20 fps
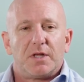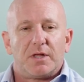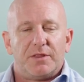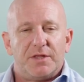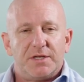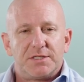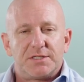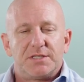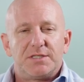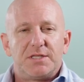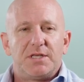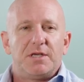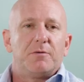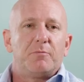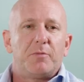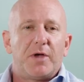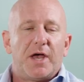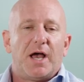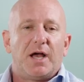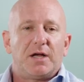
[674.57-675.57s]
This is the
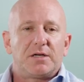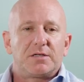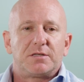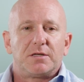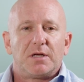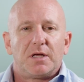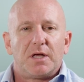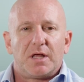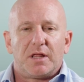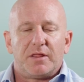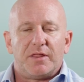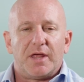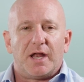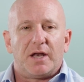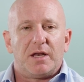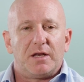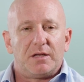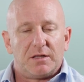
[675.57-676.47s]
impact that